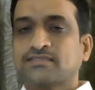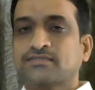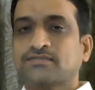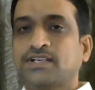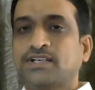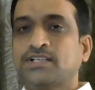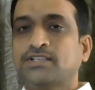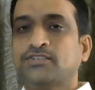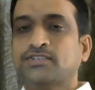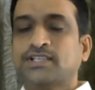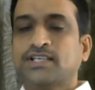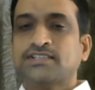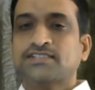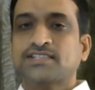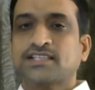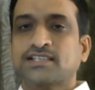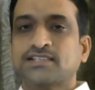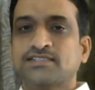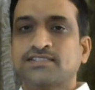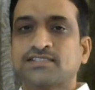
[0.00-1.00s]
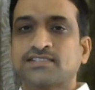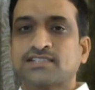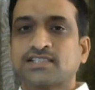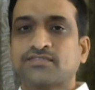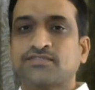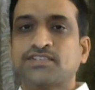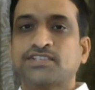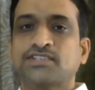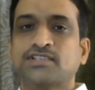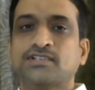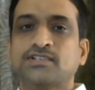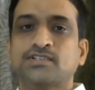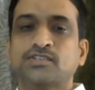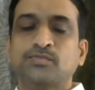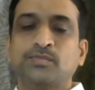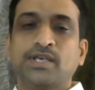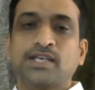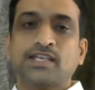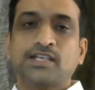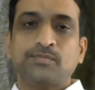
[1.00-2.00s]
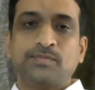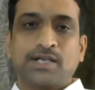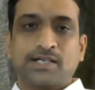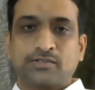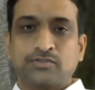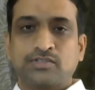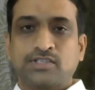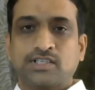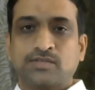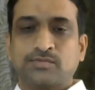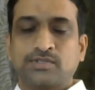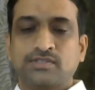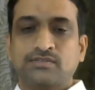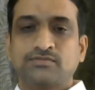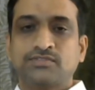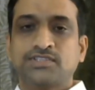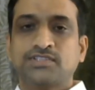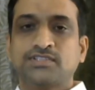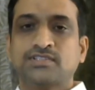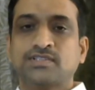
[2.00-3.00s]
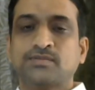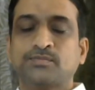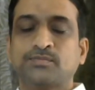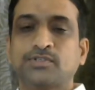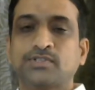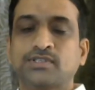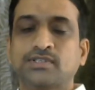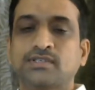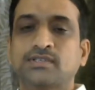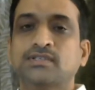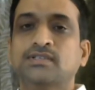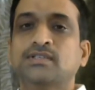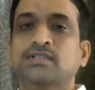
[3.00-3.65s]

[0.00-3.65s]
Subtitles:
5 to 10 seconds is sufficient to make it back to normal, which is important